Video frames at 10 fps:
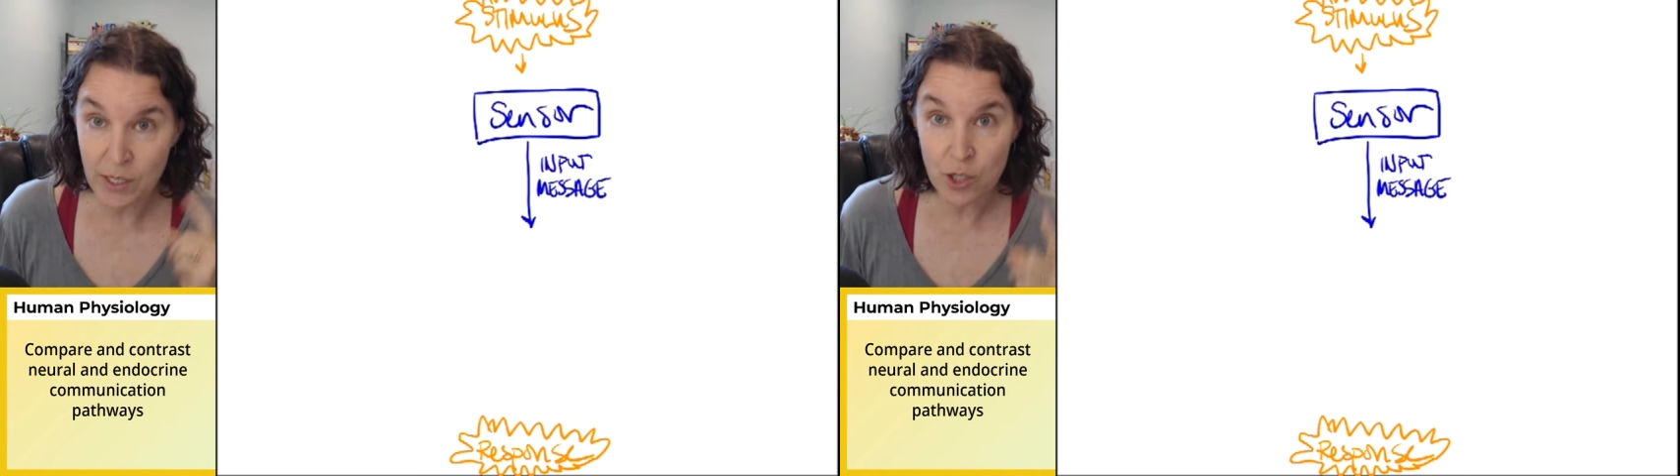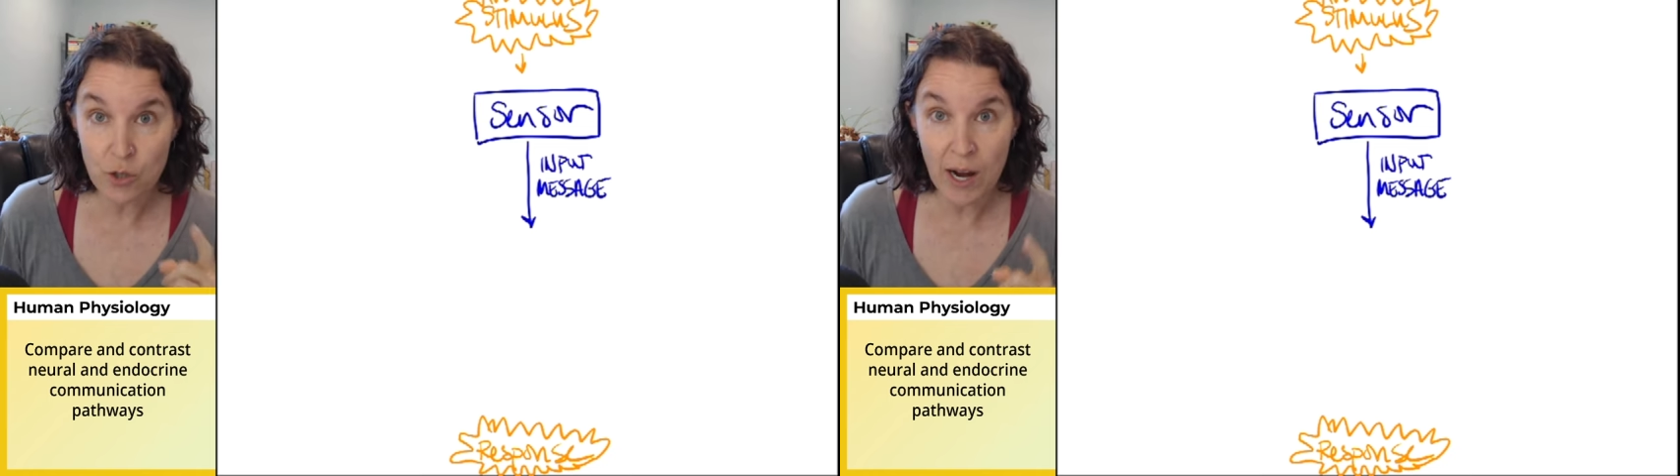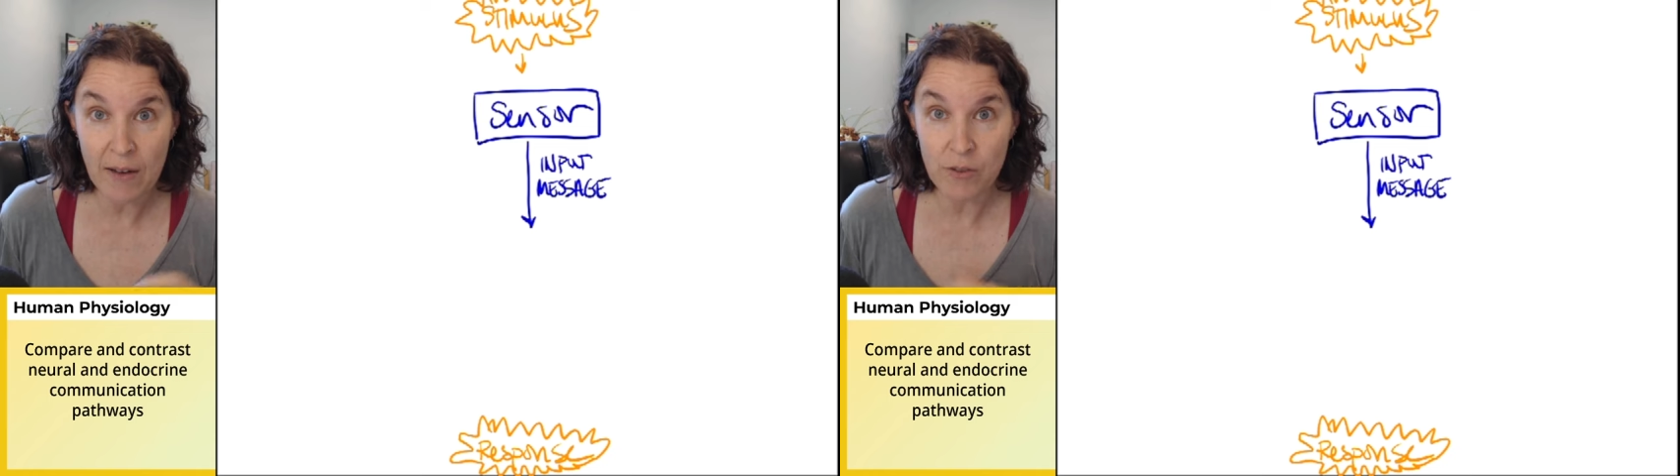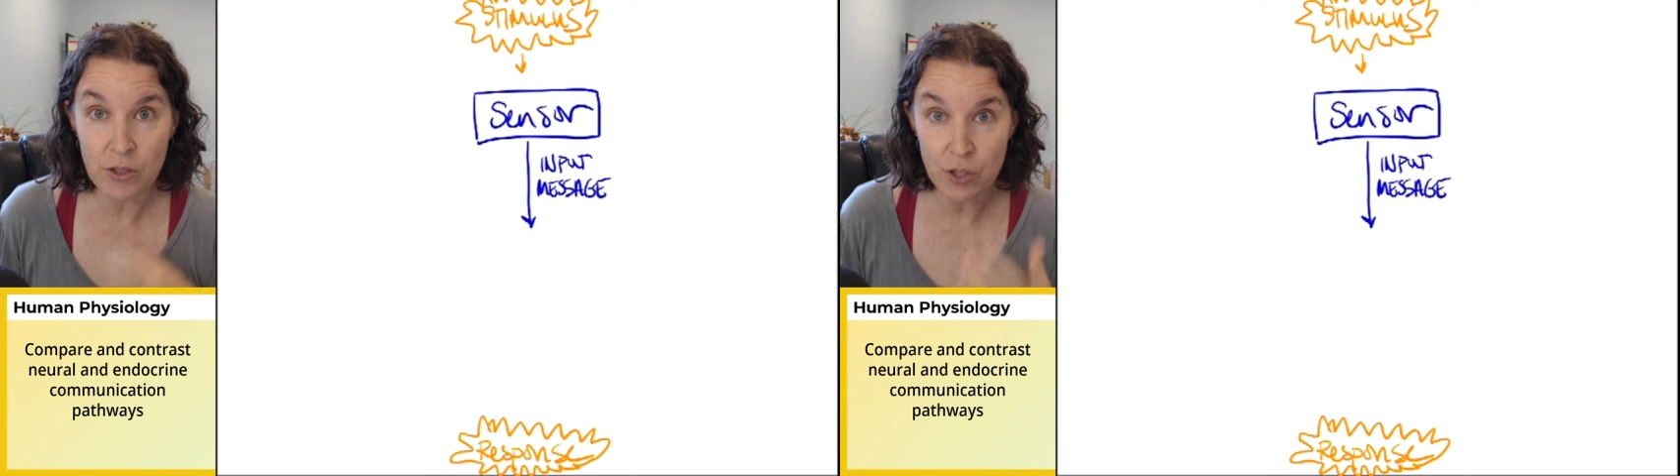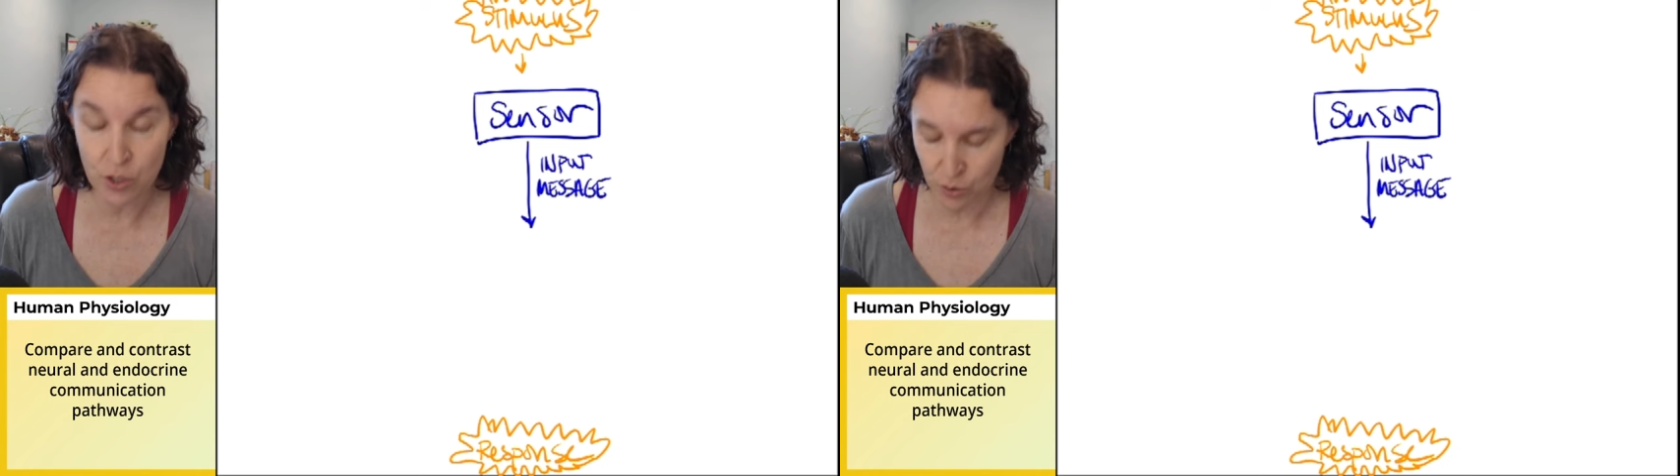to travel
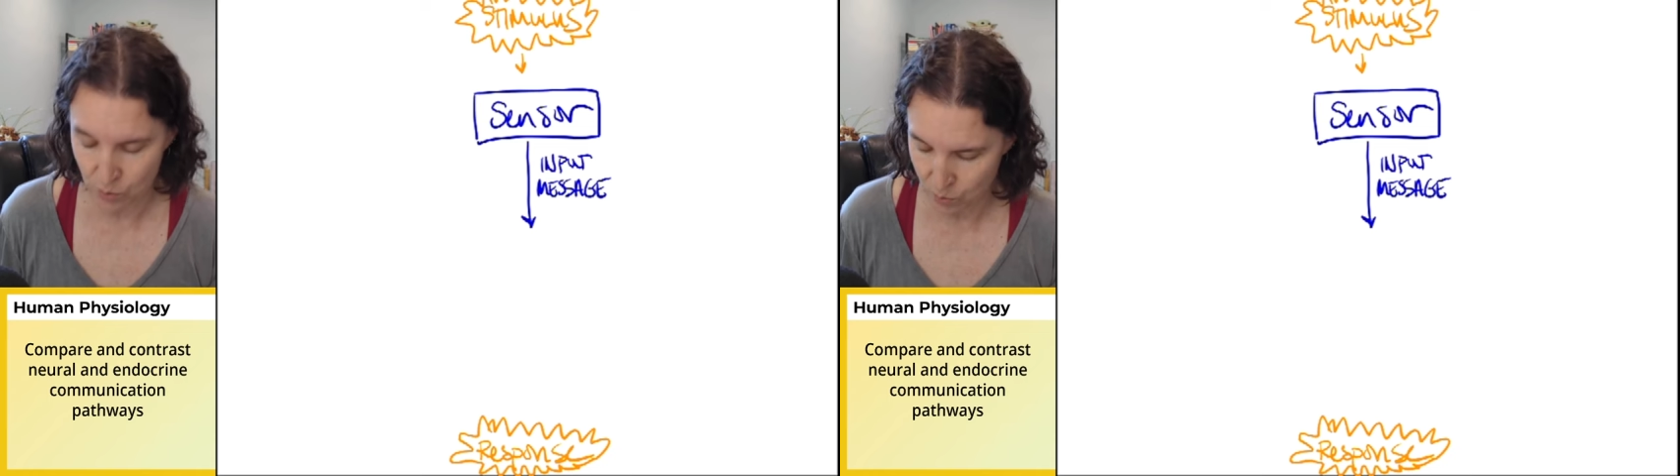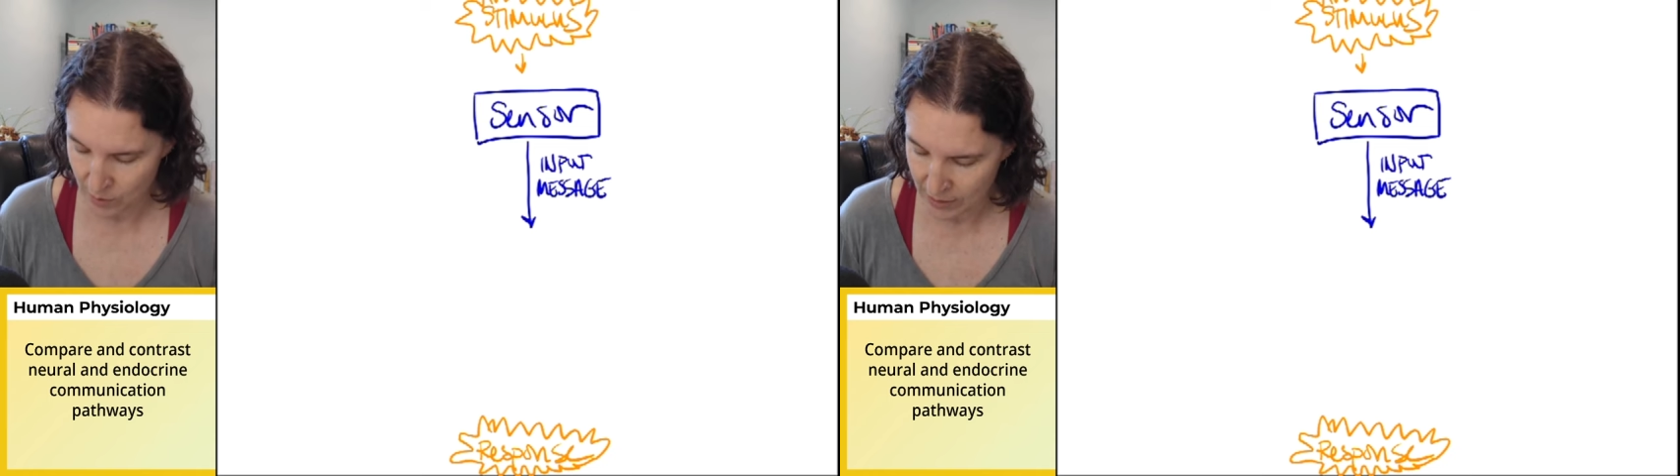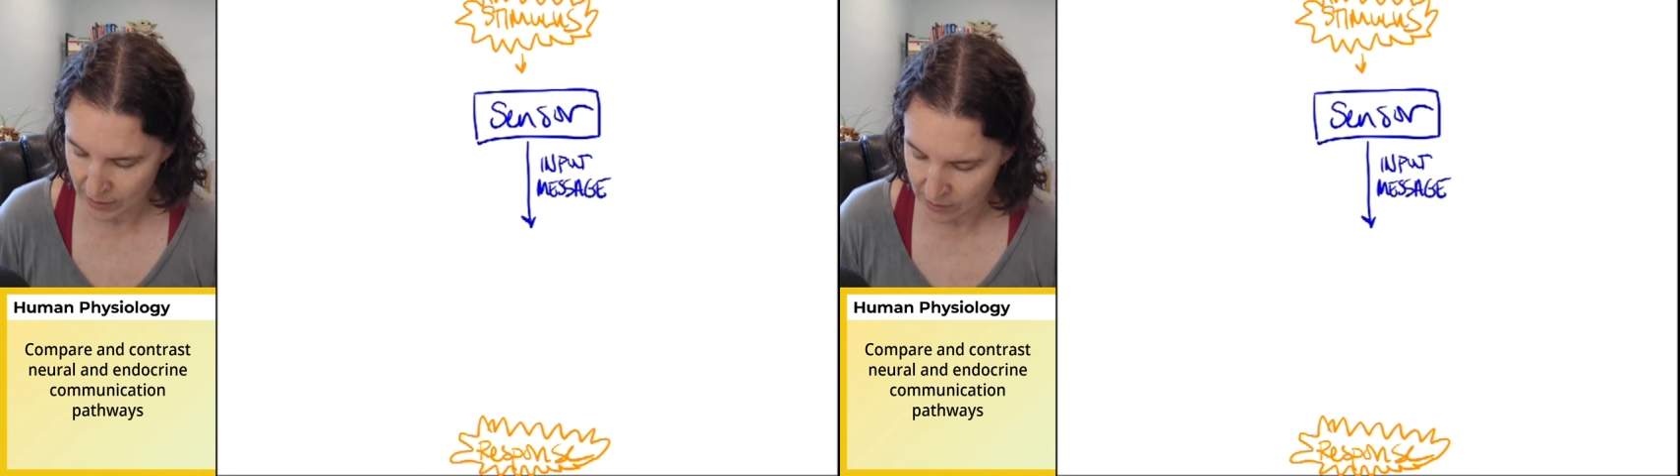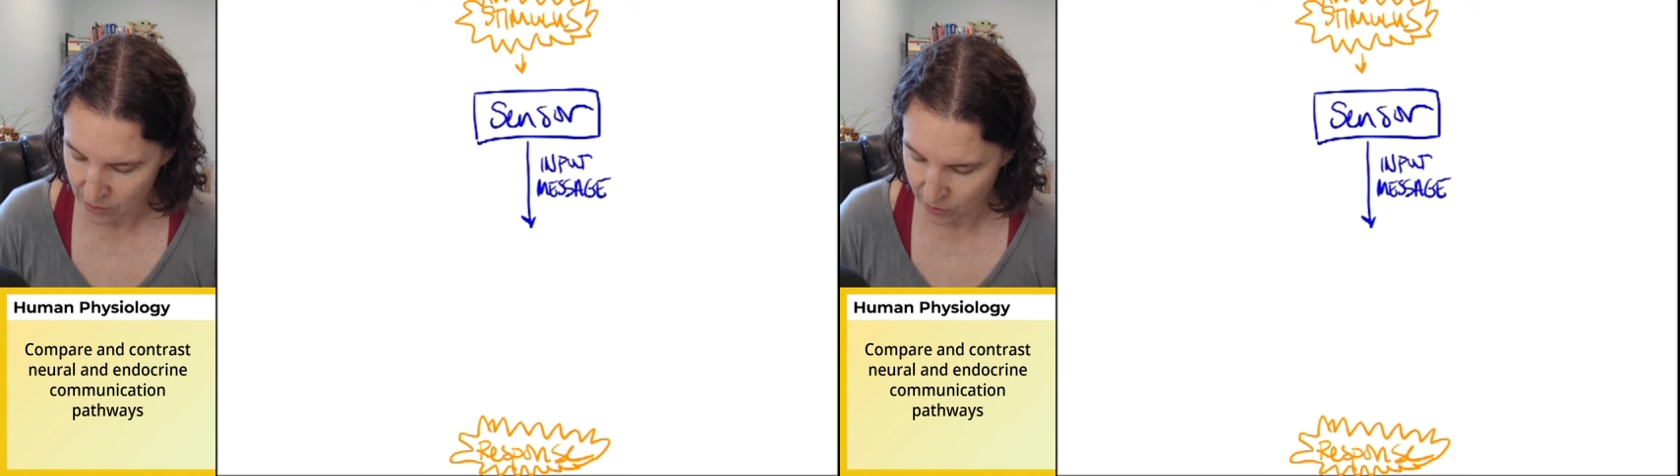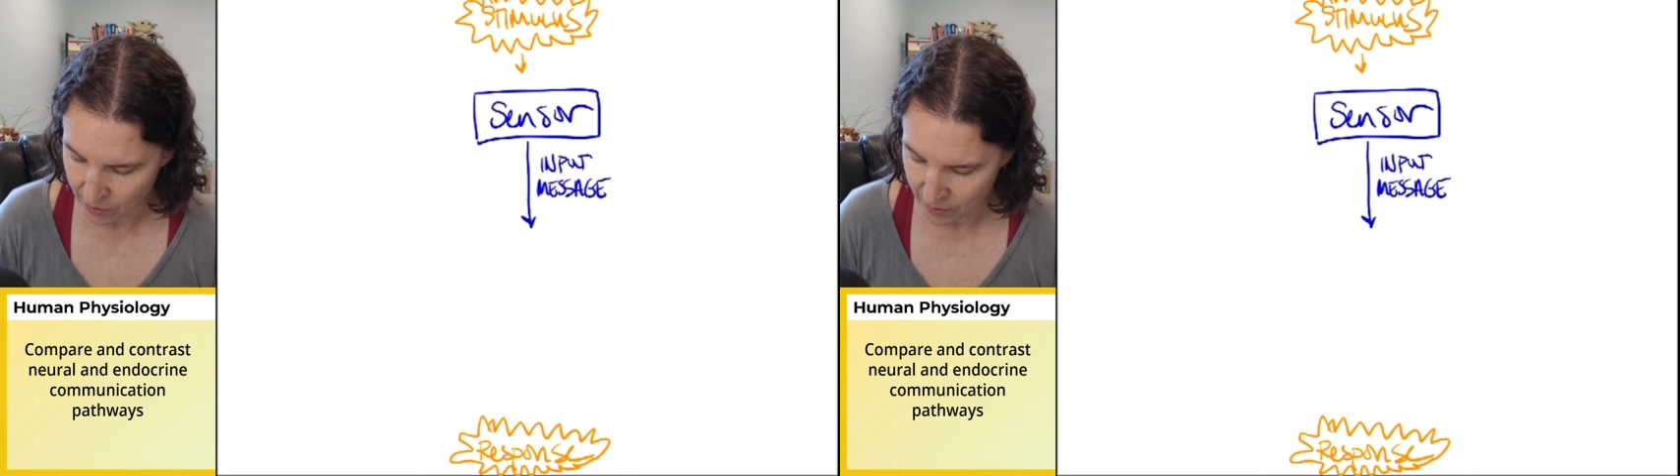to an
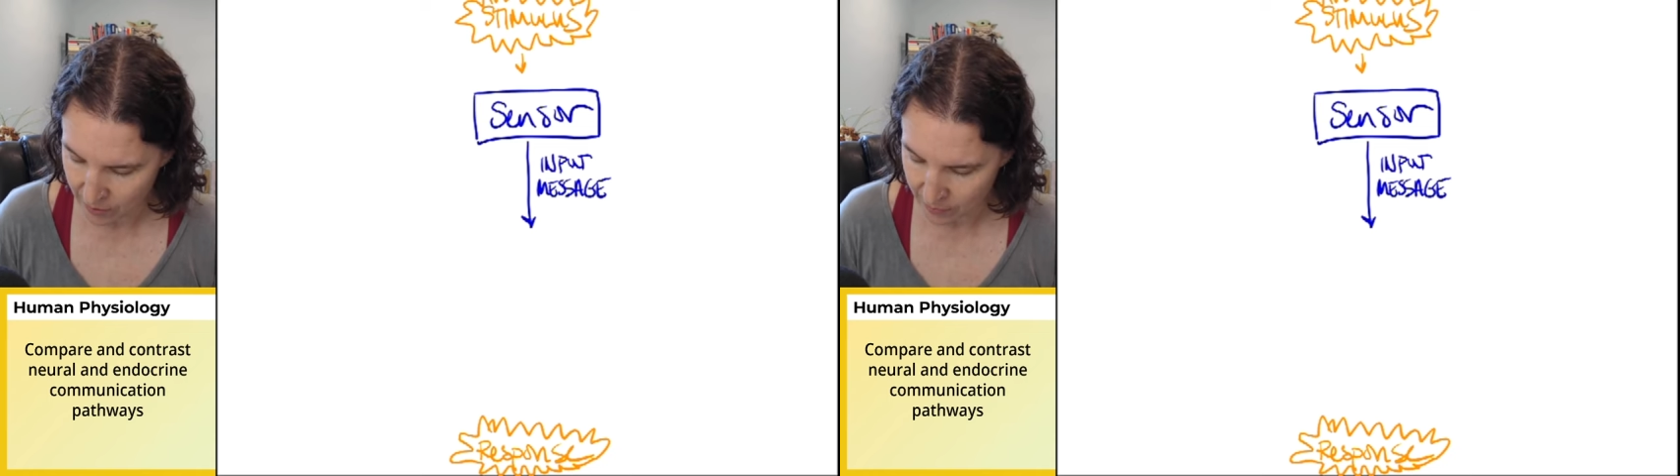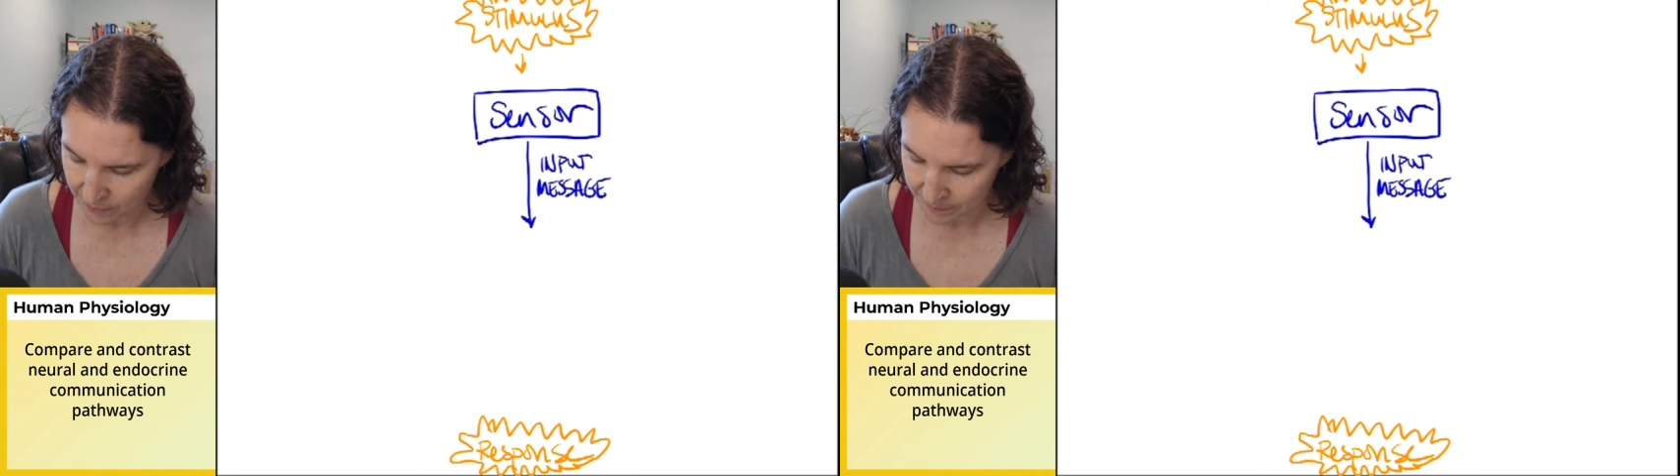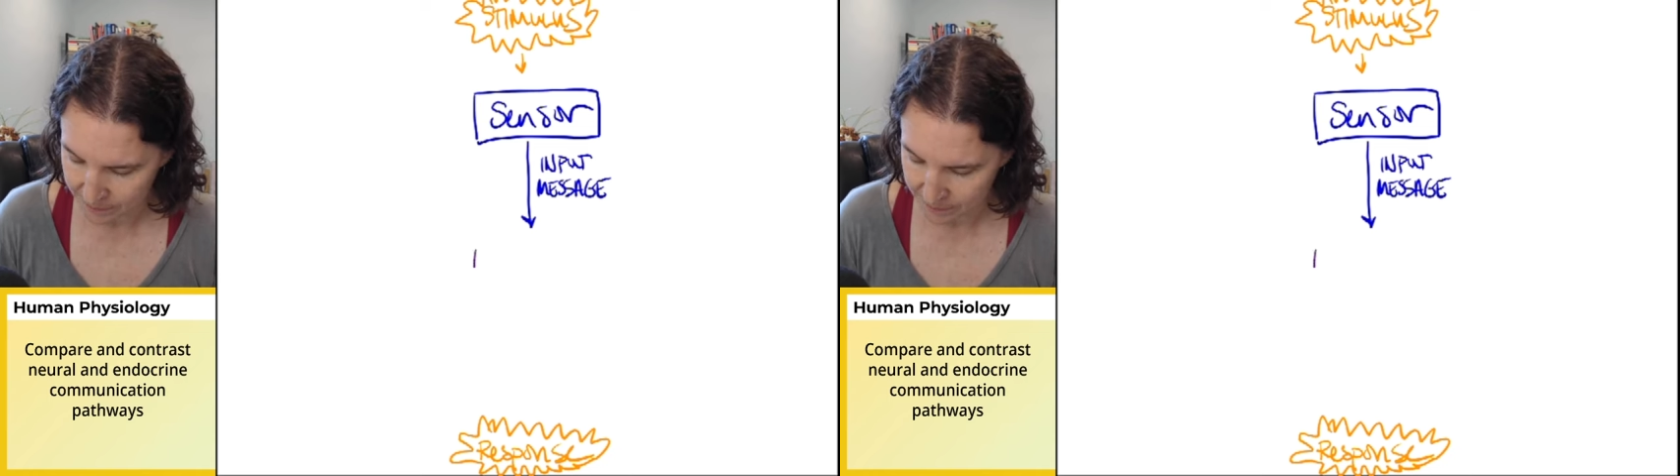integrator.